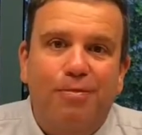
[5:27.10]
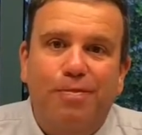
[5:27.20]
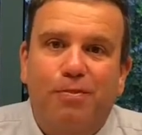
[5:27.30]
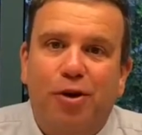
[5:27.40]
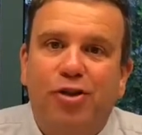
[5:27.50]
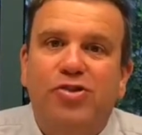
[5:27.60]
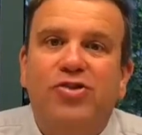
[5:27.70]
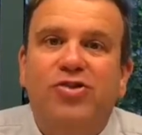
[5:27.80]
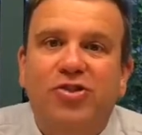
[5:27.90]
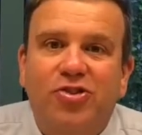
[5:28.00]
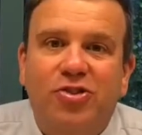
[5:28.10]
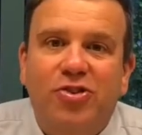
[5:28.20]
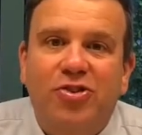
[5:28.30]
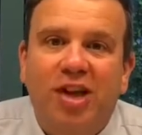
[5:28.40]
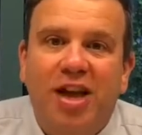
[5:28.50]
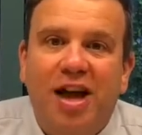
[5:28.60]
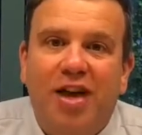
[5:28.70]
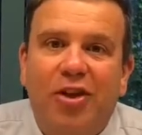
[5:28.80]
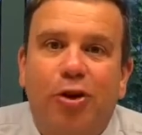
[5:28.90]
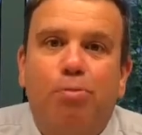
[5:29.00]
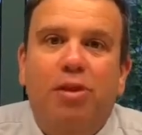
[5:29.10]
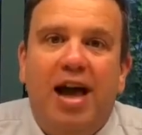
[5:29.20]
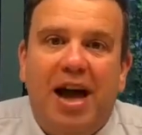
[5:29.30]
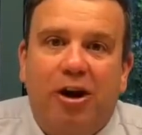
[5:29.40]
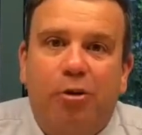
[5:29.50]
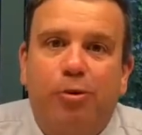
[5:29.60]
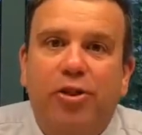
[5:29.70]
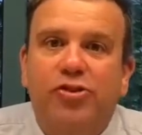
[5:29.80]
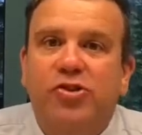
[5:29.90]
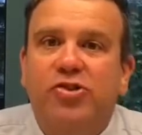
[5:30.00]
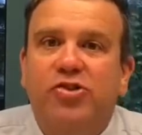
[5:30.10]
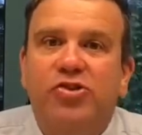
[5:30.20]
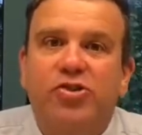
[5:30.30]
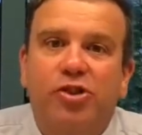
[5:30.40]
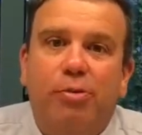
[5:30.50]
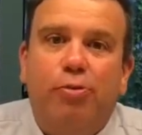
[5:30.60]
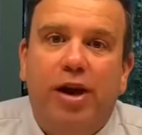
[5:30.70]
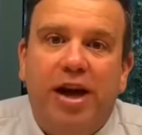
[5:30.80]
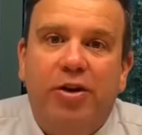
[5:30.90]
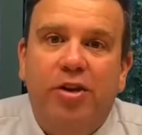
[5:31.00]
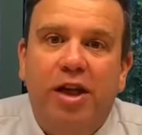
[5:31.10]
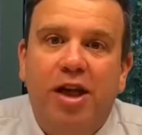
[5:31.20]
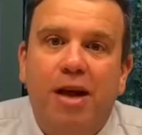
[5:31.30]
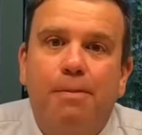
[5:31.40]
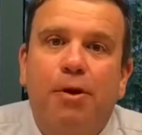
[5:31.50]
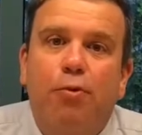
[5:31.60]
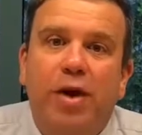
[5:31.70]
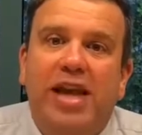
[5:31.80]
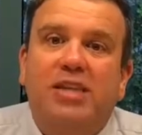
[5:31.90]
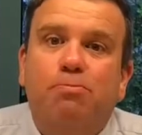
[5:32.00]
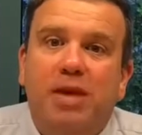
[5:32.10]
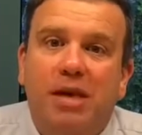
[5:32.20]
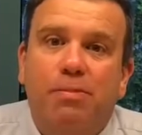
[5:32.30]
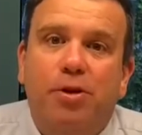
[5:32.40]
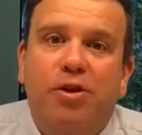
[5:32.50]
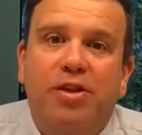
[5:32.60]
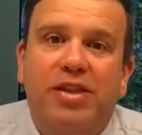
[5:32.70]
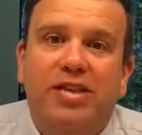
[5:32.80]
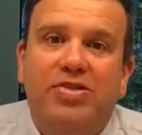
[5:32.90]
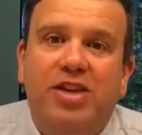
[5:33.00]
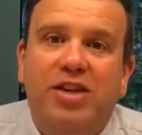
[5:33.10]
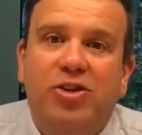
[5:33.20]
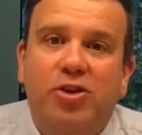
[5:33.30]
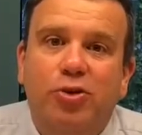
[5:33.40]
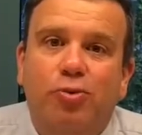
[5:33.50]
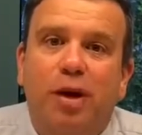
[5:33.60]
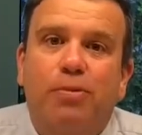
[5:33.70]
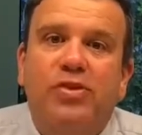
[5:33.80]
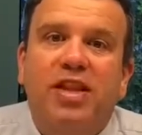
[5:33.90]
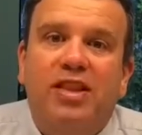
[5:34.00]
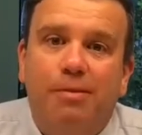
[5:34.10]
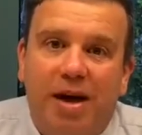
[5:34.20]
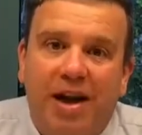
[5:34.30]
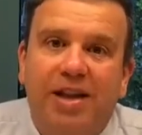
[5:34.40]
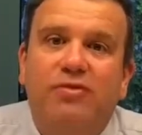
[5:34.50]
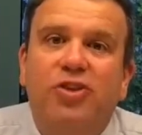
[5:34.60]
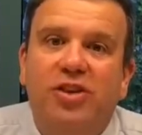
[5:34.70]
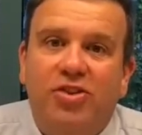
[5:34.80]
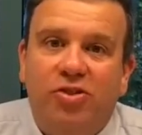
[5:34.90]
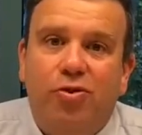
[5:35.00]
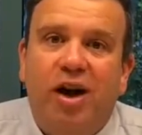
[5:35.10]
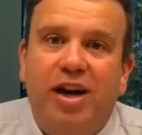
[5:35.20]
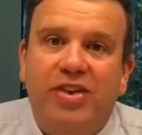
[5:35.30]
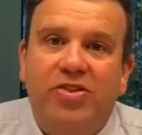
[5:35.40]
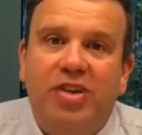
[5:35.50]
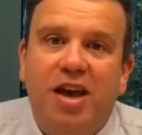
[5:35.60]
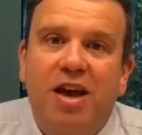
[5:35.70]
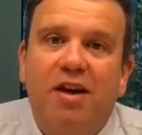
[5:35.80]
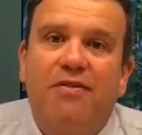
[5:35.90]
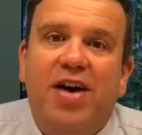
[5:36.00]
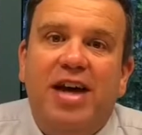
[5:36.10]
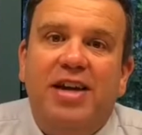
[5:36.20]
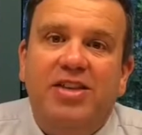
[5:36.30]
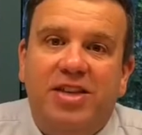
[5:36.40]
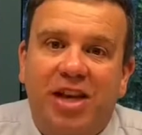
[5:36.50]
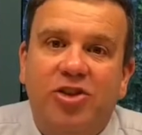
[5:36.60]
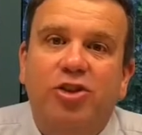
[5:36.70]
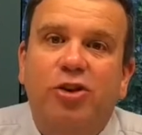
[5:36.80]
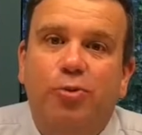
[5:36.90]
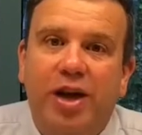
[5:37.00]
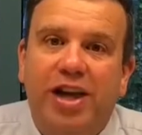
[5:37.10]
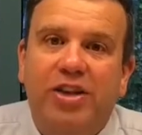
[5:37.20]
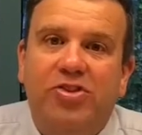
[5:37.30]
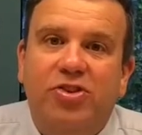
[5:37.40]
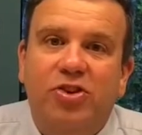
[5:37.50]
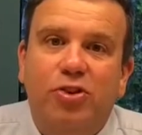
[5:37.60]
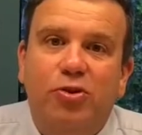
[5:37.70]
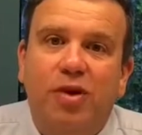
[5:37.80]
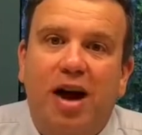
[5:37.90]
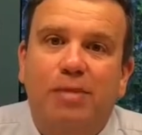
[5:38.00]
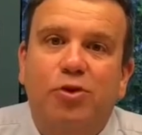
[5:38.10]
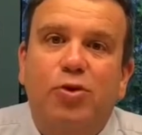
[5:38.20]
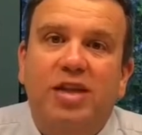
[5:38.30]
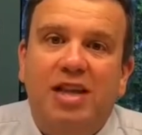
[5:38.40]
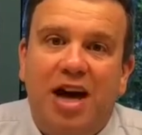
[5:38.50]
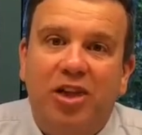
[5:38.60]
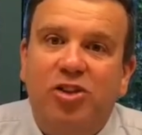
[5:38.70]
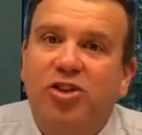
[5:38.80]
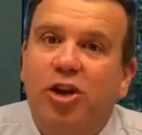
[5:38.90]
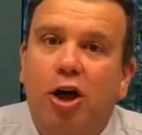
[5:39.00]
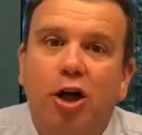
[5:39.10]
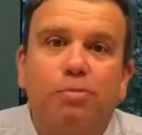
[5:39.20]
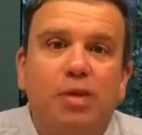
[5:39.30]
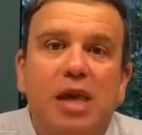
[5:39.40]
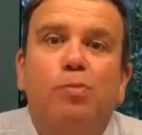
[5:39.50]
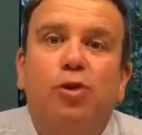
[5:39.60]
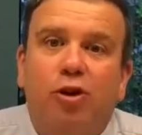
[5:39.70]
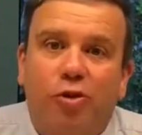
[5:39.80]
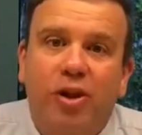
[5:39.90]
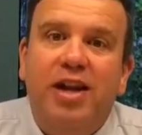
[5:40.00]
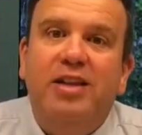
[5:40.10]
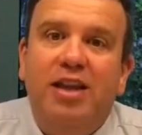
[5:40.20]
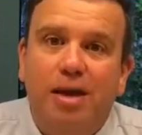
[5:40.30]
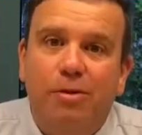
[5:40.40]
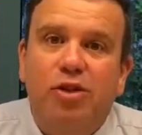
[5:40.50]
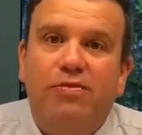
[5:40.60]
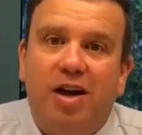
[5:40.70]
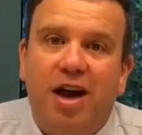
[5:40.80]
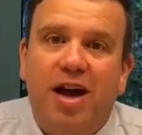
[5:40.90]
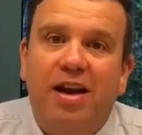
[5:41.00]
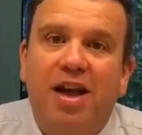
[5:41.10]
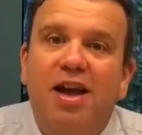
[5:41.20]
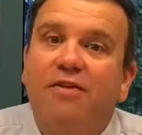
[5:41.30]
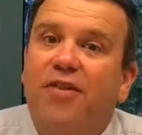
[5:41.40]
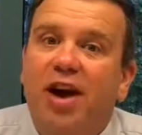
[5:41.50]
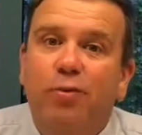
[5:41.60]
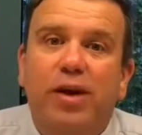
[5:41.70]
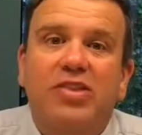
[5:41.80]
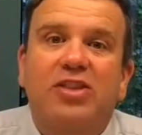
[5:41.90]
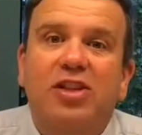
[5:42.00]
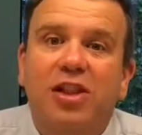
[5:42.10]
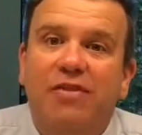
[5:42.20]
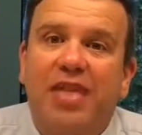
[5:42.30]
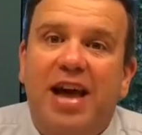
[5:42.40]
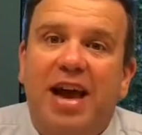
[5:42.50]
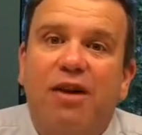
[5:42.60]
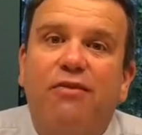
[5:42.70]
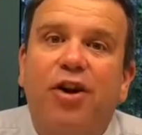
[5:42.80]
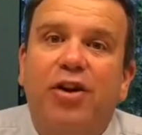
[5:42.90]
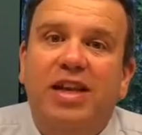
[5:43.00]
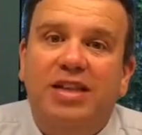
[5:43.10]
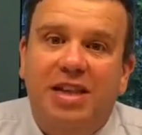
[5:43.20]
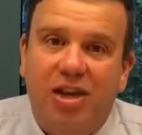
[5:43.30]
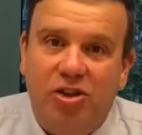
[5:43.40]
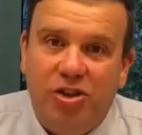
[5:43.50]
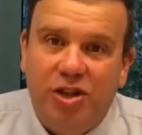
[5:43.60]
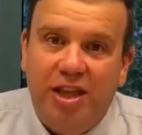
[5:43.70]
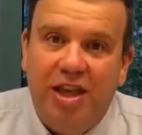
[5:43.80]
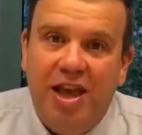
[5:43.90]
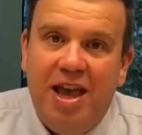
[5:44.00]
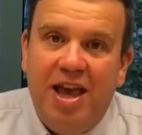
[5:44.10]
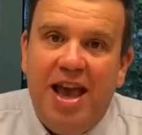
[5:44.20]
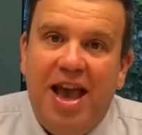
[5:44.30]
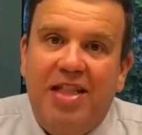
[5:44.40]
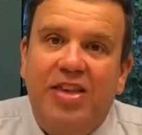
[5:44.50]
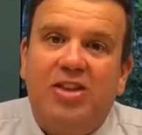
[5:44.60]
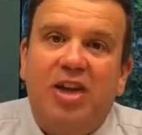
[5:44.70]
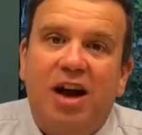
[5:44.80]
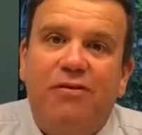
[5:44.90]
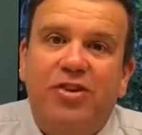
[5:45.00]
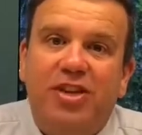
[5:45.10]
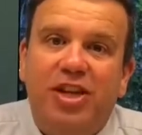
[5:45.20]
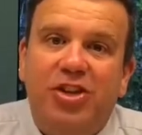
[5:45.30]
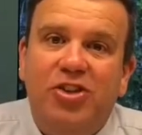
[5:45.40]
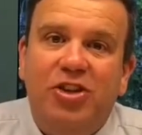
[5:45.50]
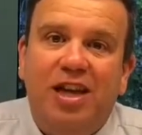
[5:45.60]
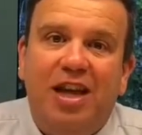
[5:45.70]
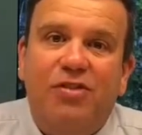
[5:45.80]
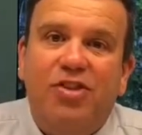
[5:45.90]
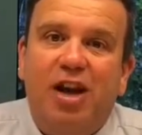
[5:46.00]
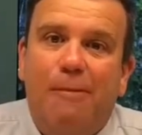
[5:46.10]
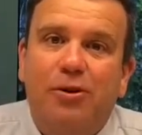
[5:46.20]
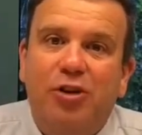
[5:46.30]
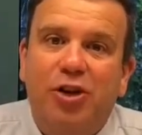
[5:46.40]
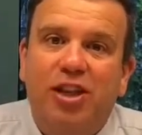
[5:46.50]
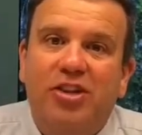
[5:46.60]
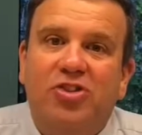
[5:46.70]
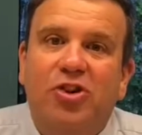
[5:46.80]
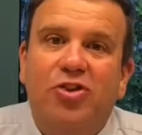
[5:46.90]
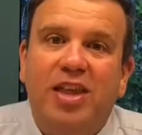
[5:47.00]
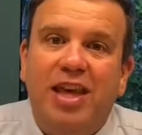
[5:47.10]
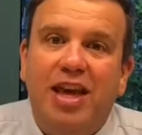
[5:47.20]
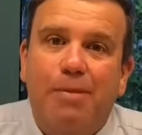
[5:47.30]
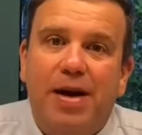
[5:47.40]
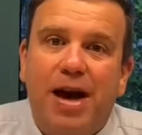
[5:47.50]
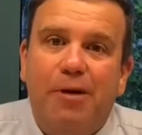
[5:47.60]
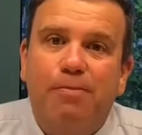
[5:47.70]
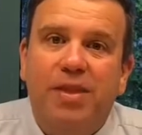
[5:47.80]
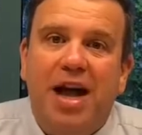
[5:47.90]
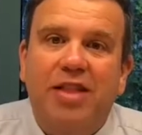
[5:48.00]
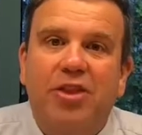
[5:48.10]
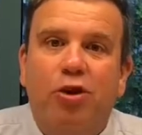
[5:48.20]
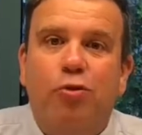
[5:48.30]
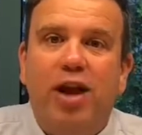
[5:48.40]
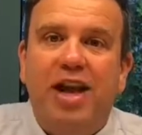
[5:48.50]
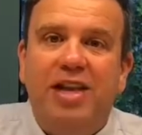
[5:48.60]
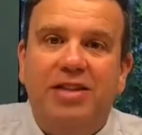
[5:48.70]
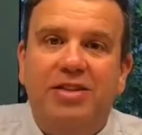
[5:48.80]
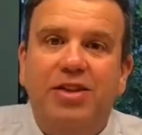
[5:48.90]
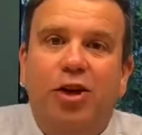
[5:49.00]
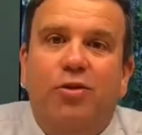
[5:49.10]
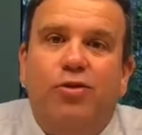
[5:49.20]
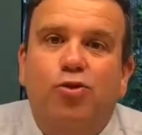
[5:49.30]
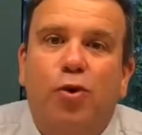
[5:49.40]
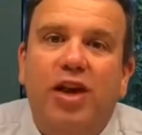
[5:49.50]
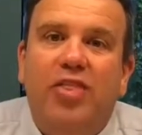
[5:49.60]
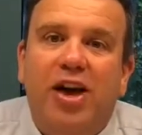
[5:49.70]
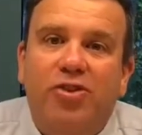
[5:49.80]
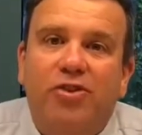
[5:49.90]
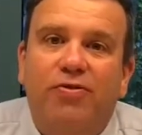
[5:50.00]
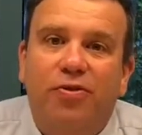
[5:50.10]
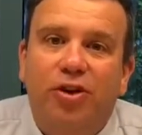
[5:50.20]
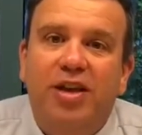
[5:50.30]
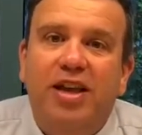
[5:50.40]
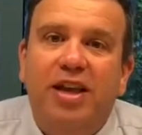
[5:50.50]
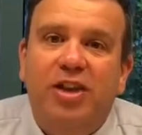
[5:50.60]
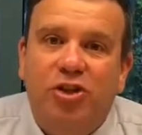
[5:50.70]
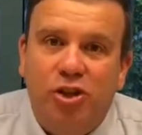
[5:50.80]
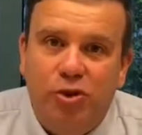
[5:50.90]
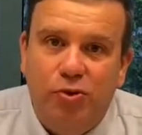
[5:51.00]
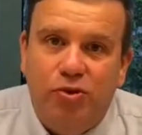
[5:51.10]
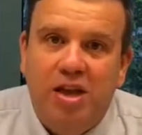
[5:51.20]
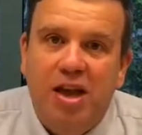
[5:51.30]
brothers and sisters that are black or brothers or sisters that are brown. But we as people that seek to represent the body of Jesus Christ find intentional ways to acknowledge that all people are created in the image of God. Find ways to live that out very intentionally. And these conversations are going to give us an opportunity to start thinking about not the grand, 20,000 foot issues,